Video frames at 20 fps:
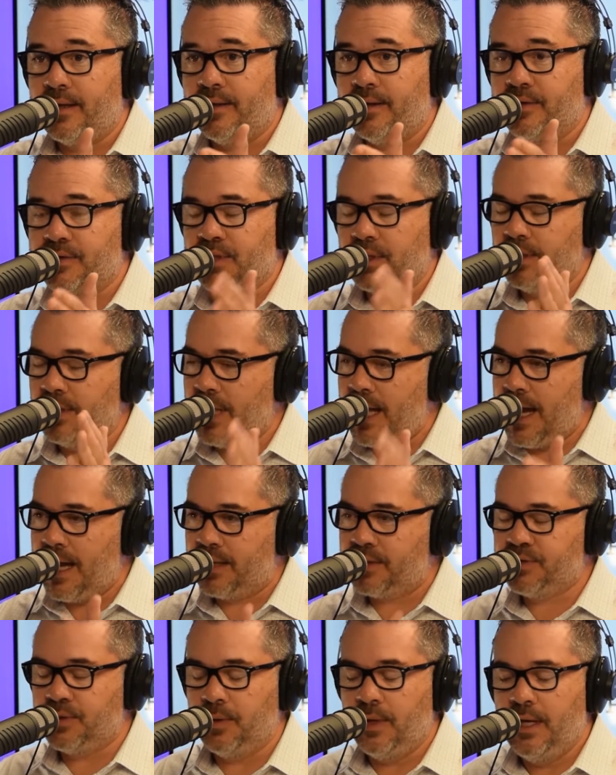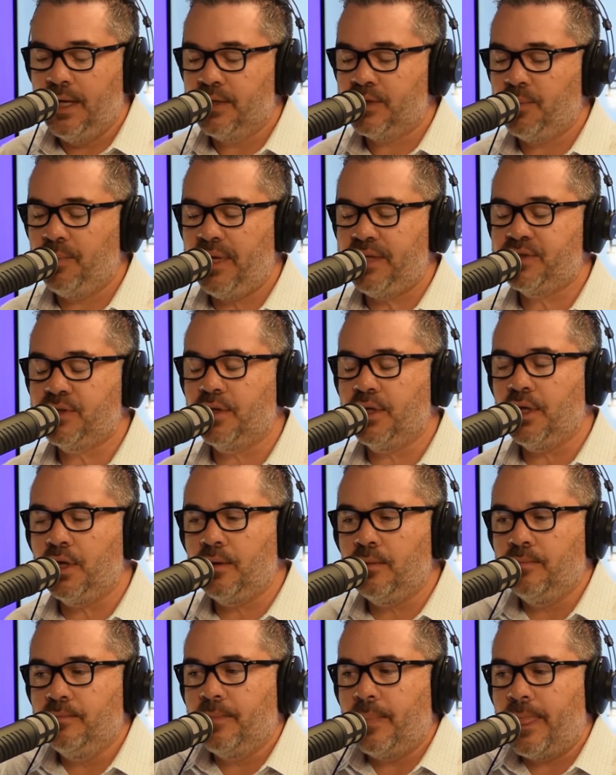There's a lot. So basically,
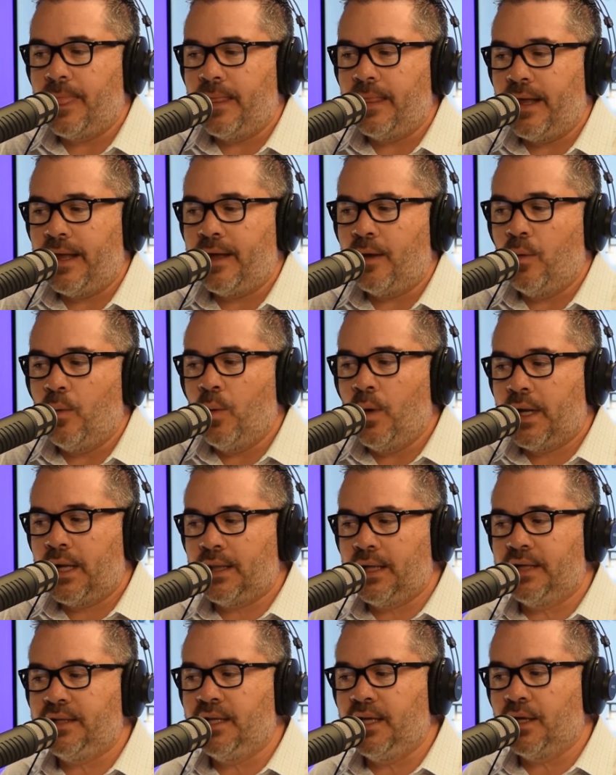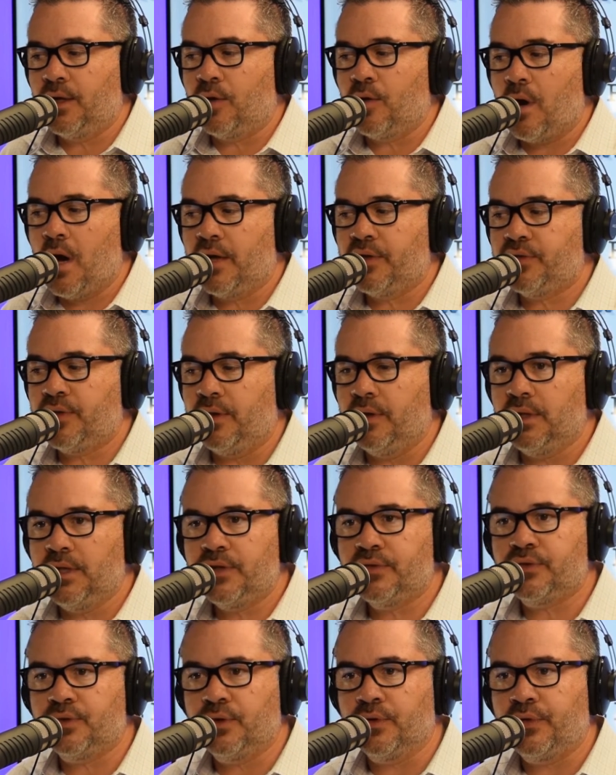what I'd like to get across to the
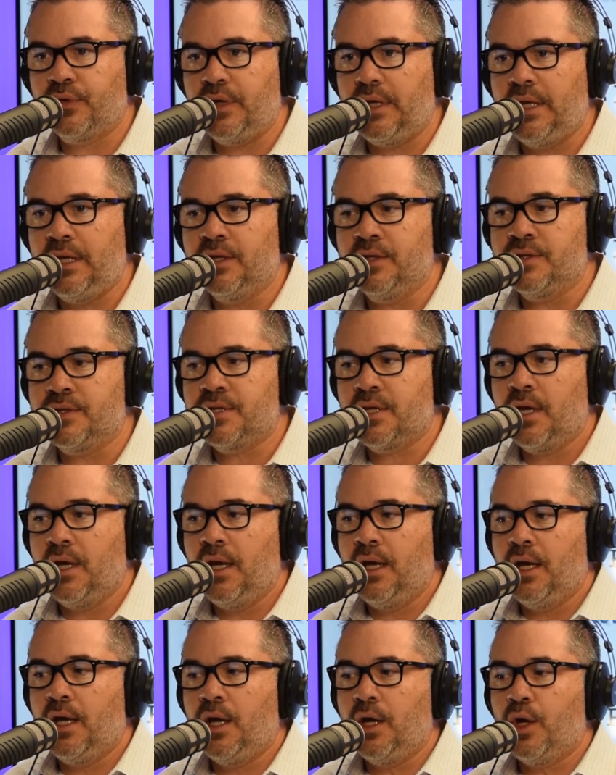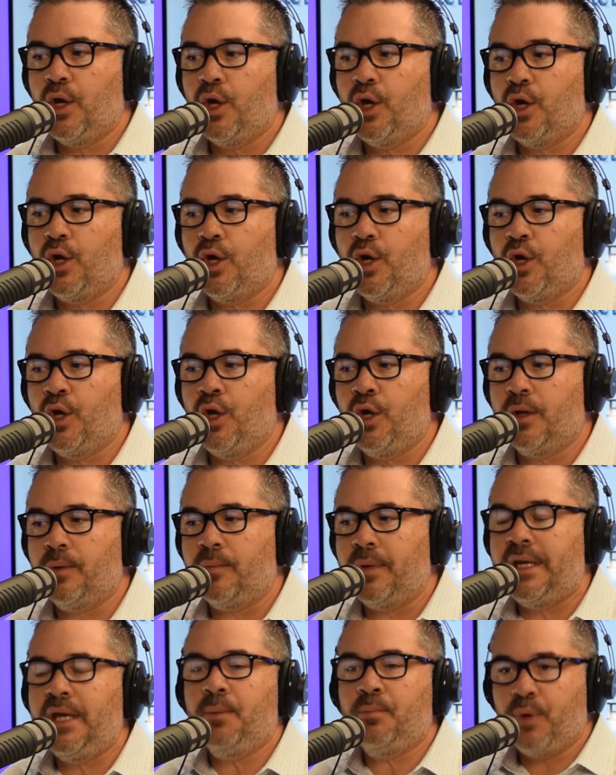listeners is
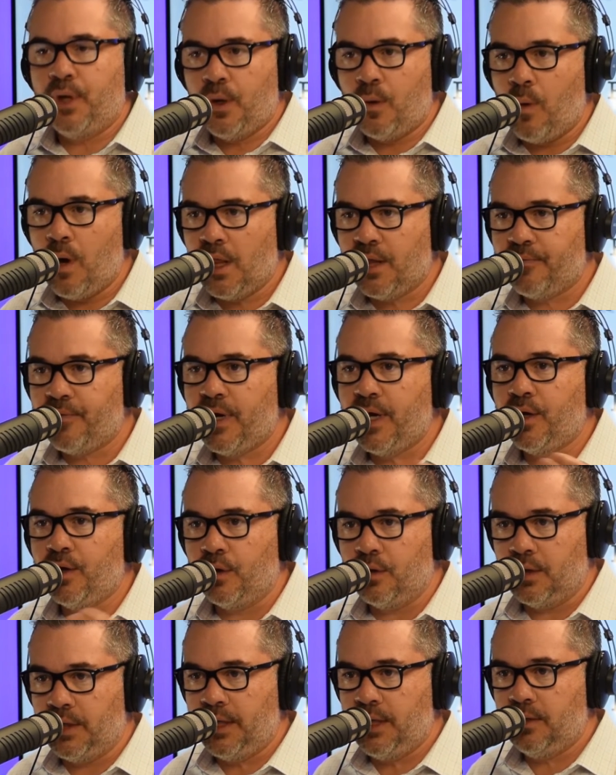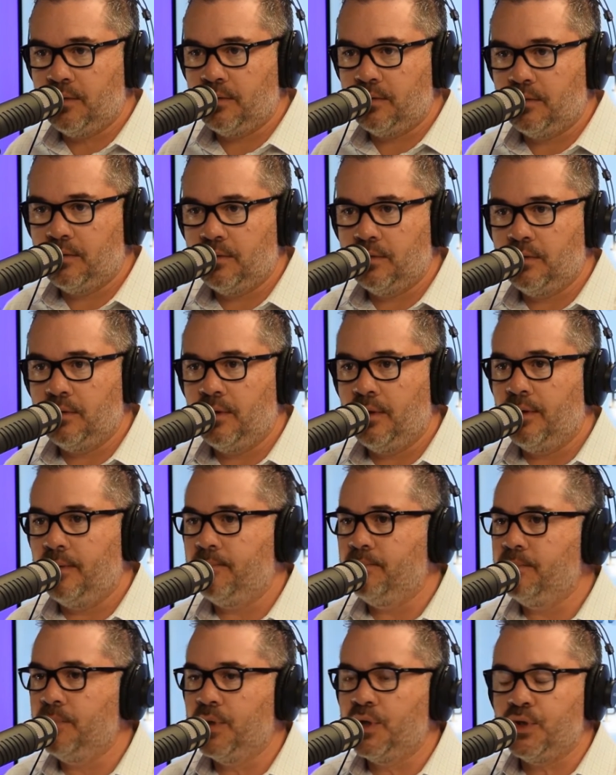get pre-qualified early.
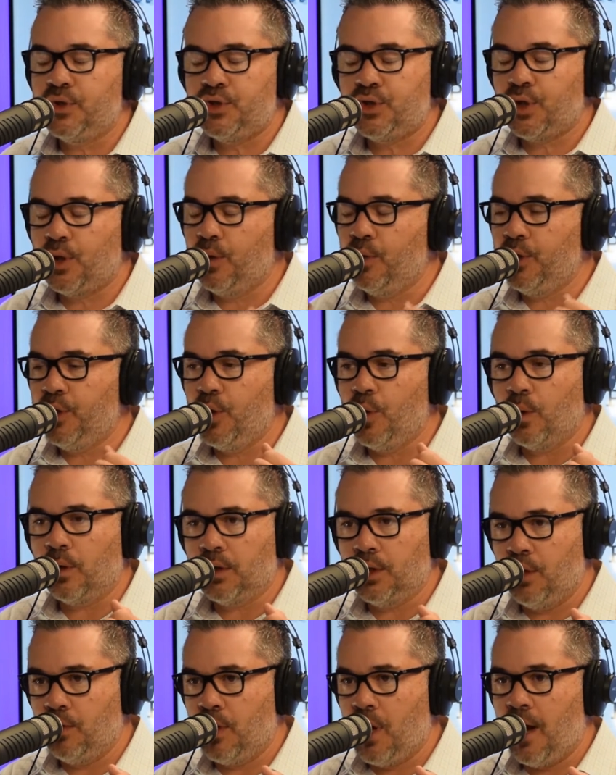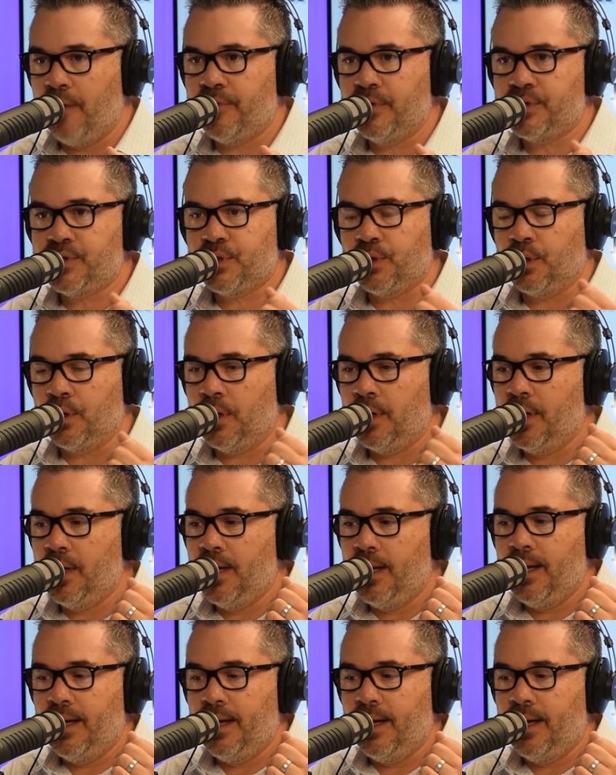Show your loan officer